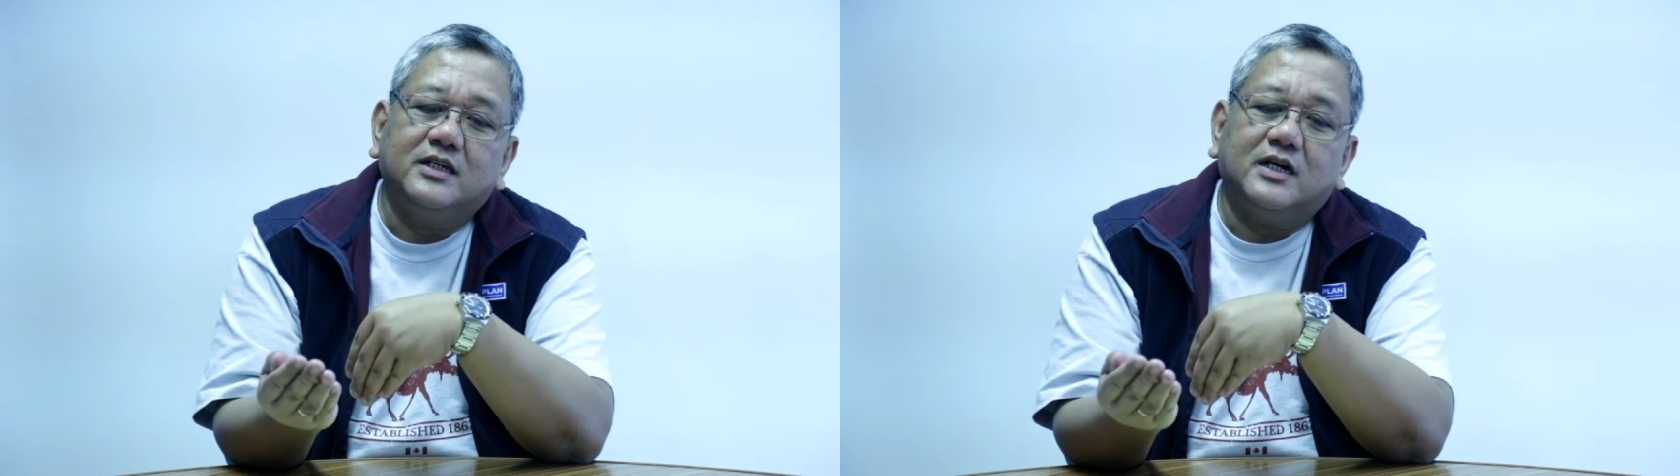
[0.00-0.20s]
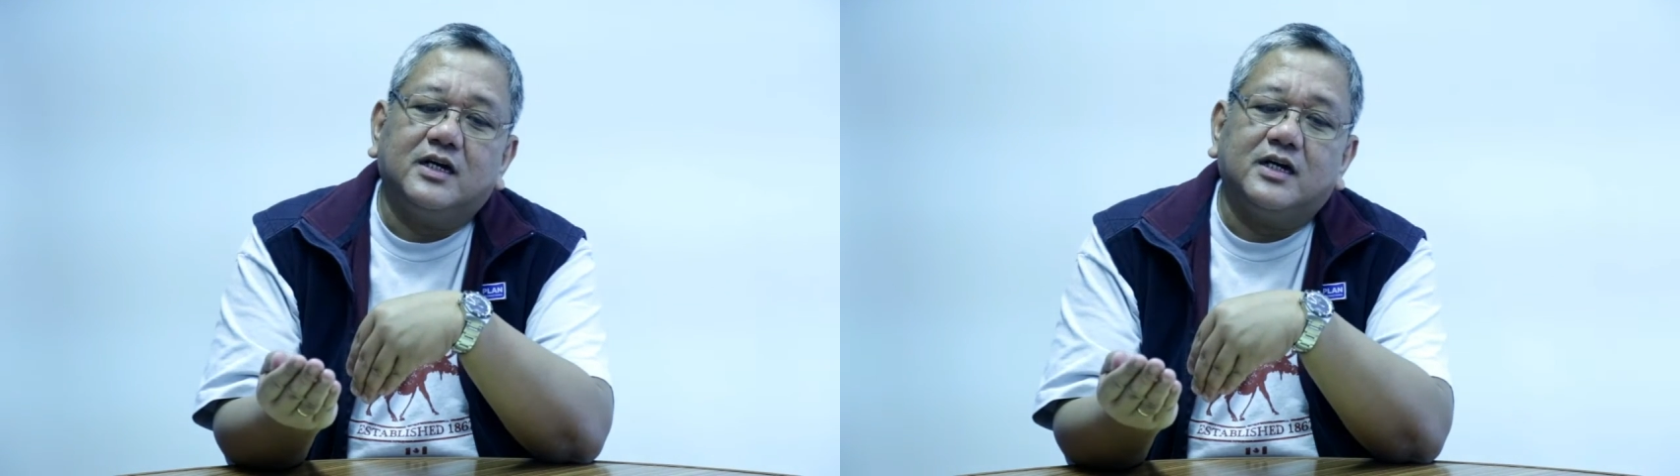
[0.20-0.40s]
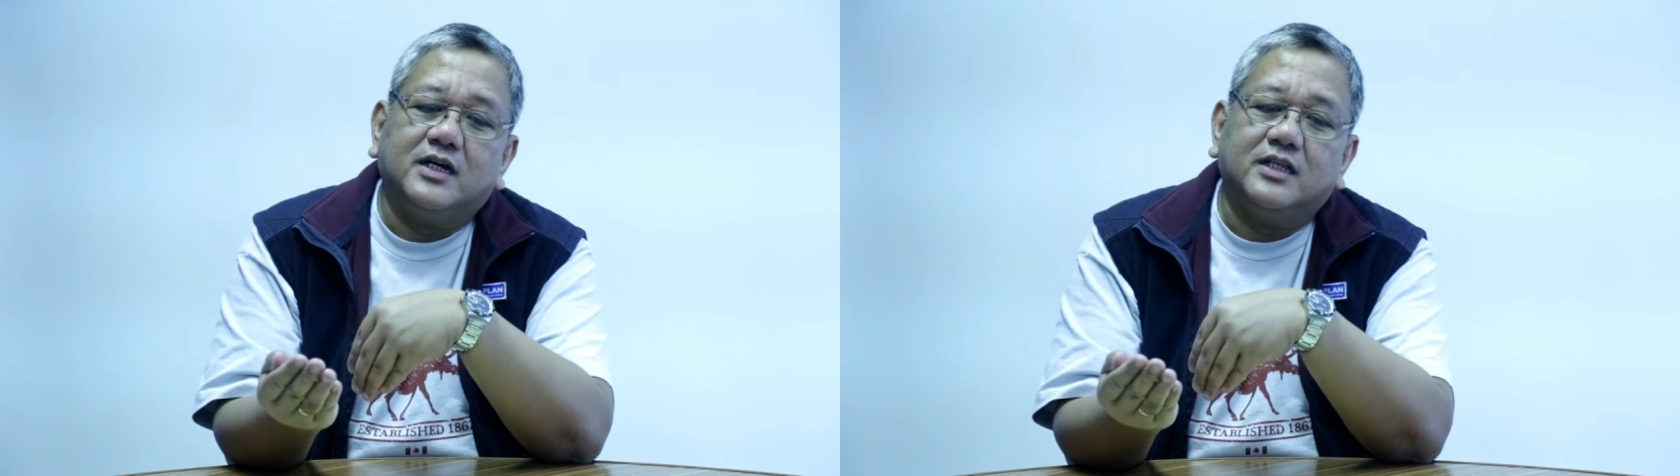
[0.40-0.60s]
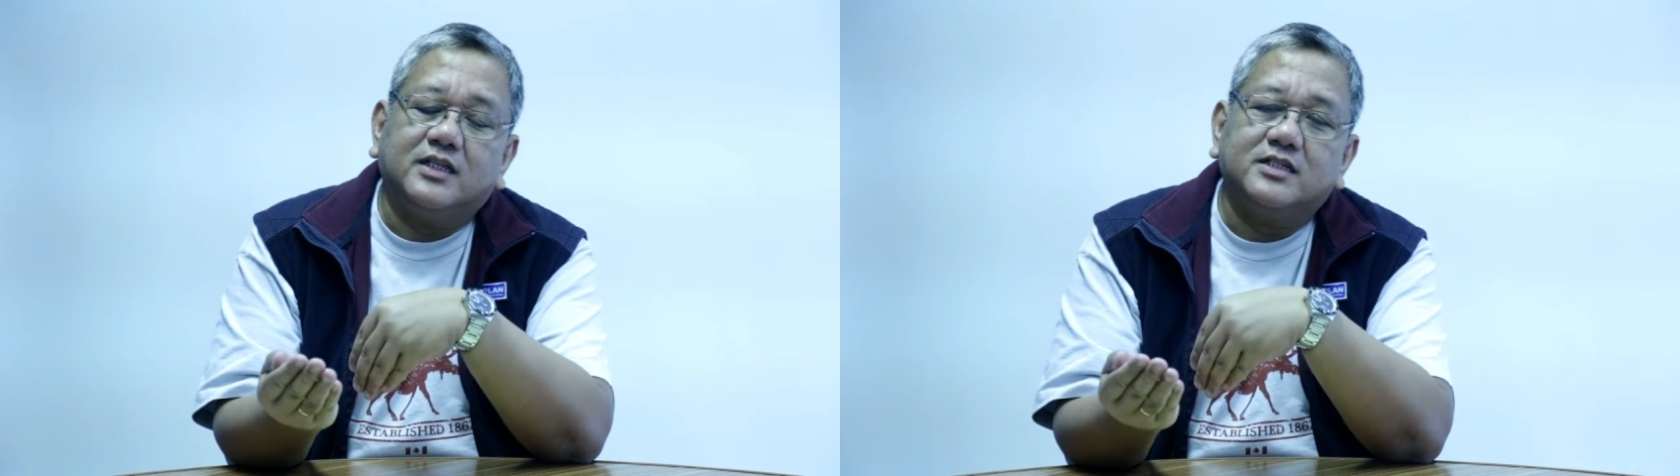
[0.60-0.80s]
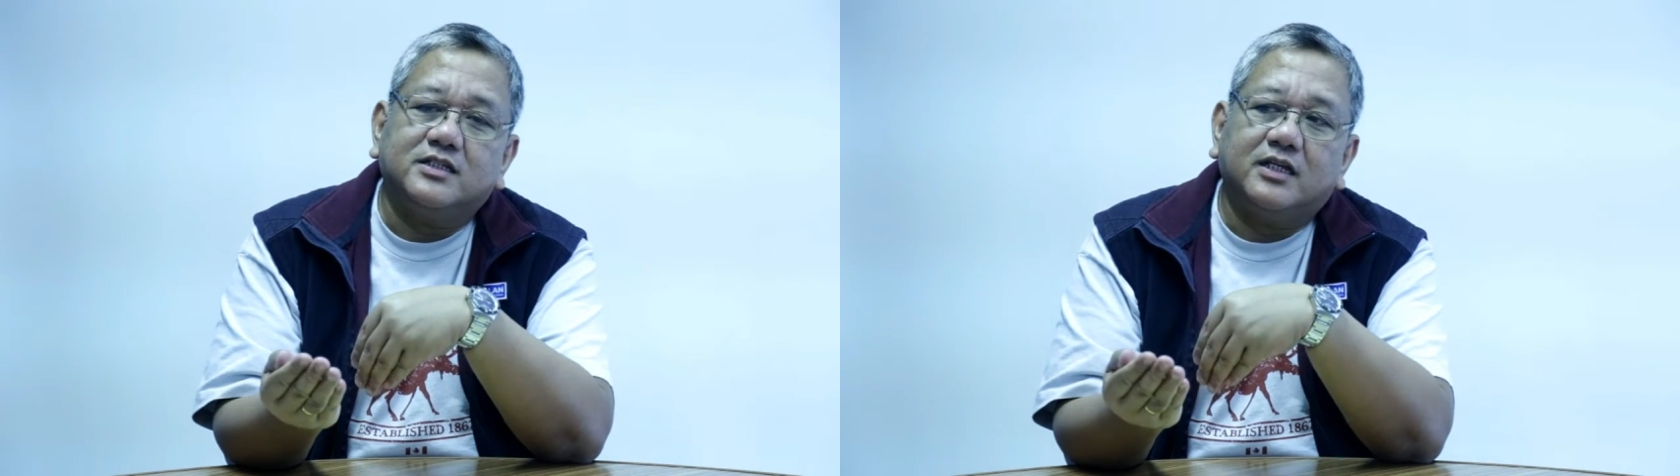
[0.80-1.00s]
It
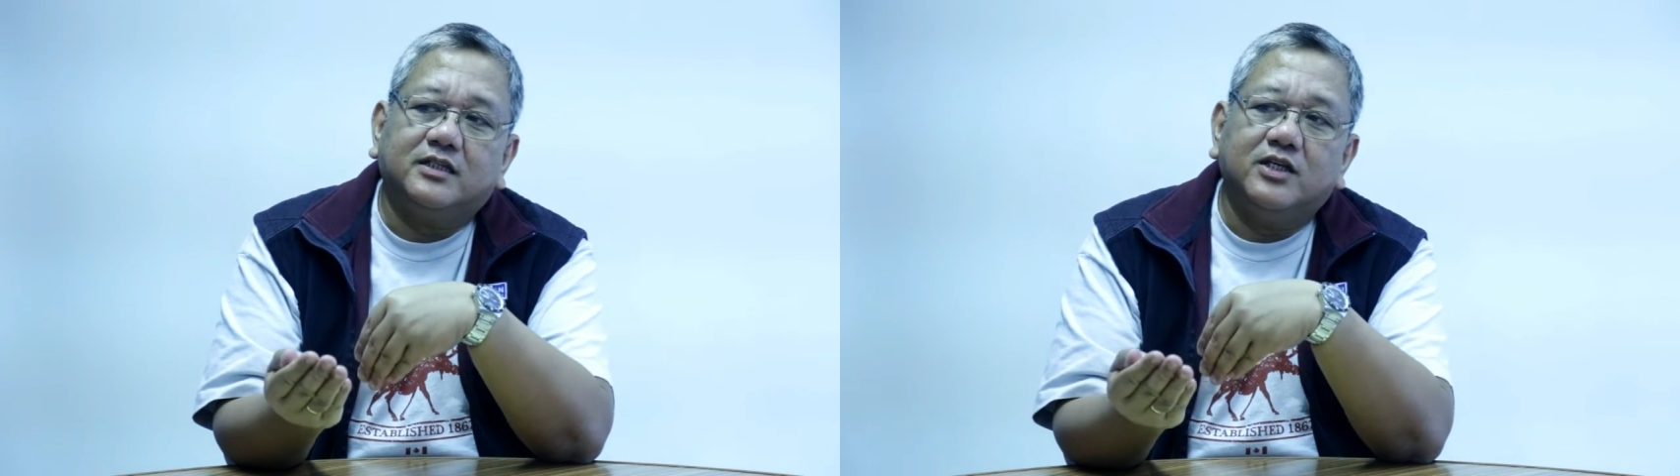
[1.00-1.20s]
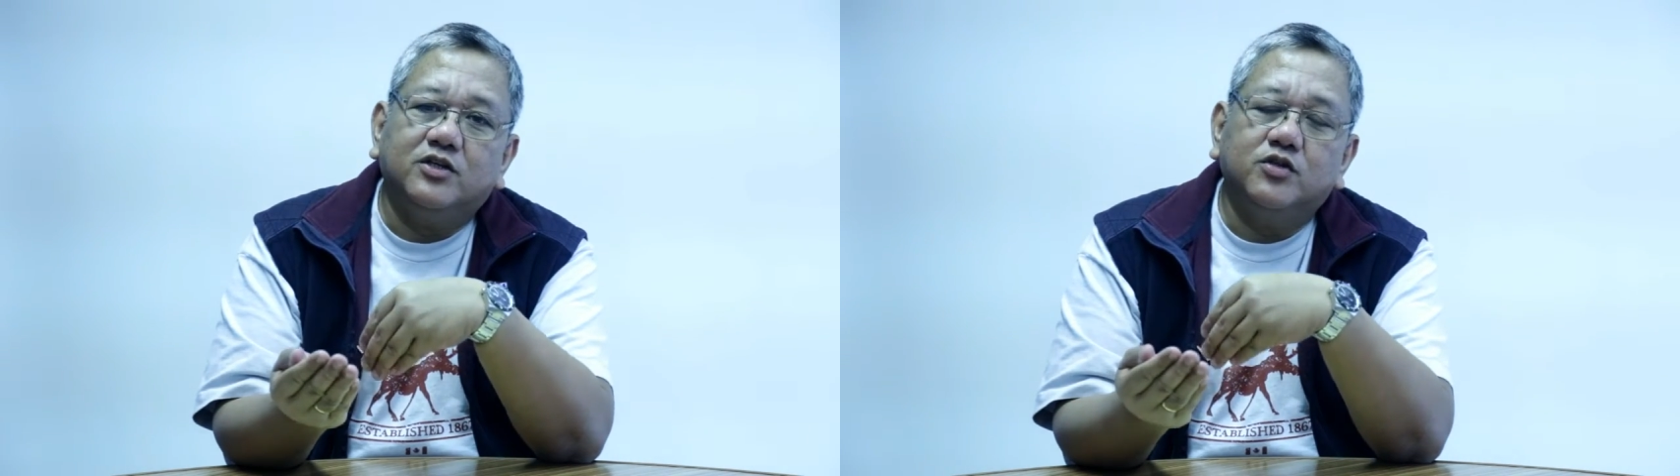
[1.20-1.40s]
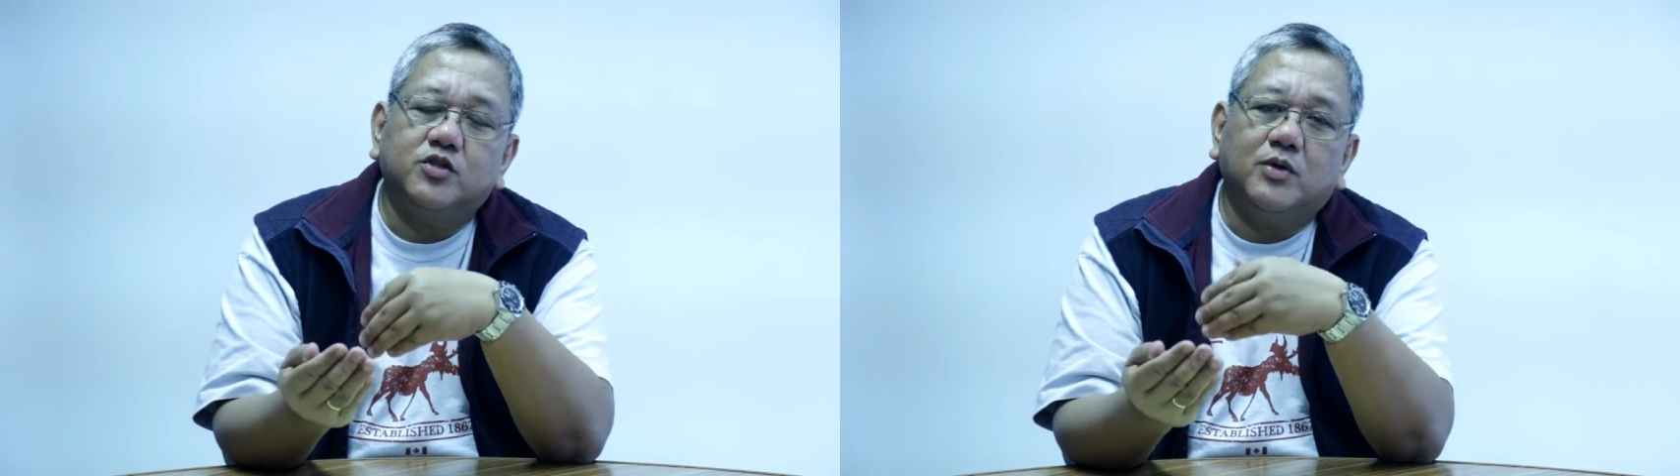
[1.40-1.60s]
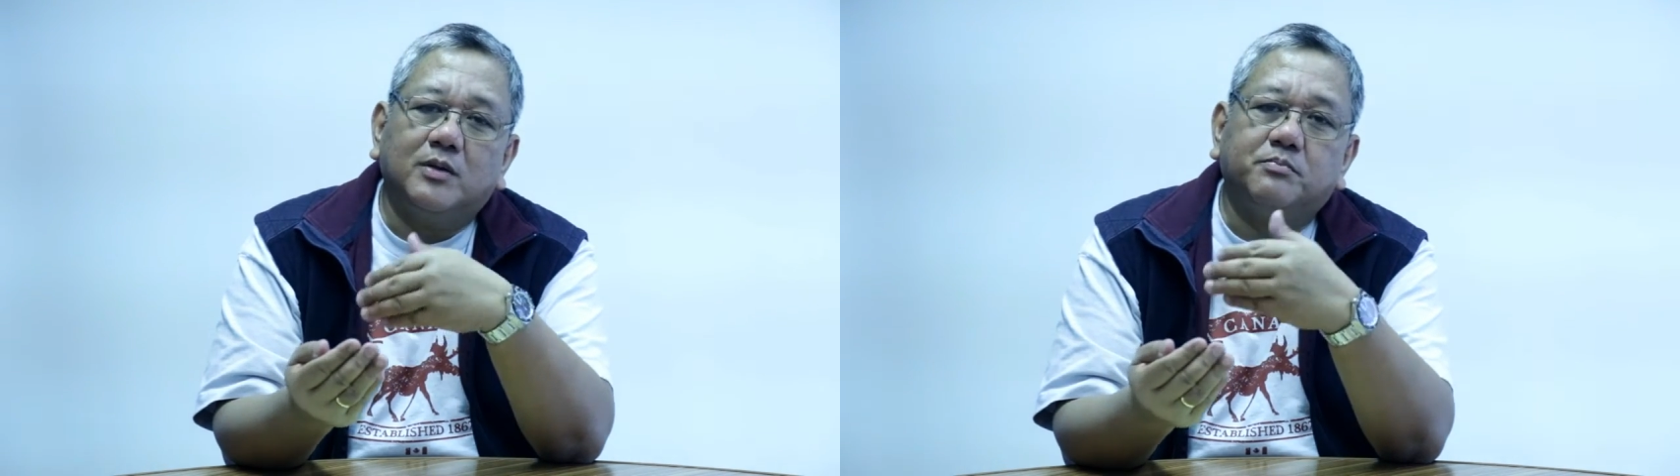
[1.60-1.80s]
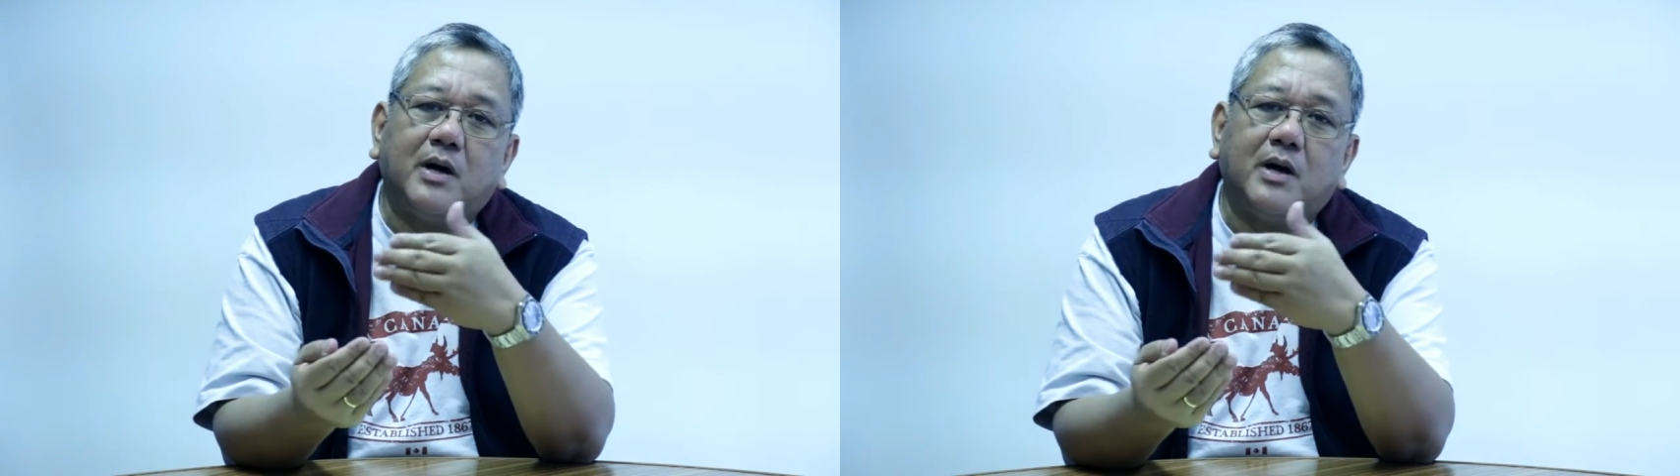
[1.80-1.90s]
is not the usual